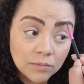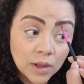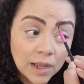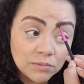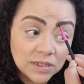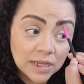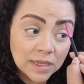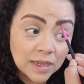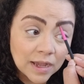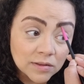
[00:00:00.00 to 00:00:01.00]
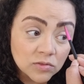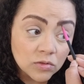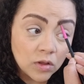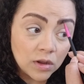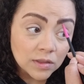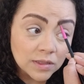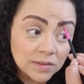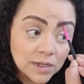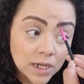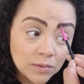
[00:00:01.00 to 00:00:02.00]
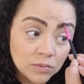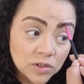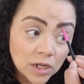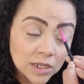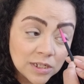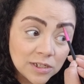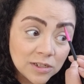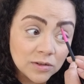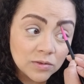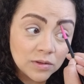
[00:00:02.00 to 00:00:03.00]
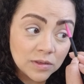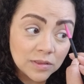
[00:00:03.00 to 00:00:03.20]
I'm taking extra long this time talking to you.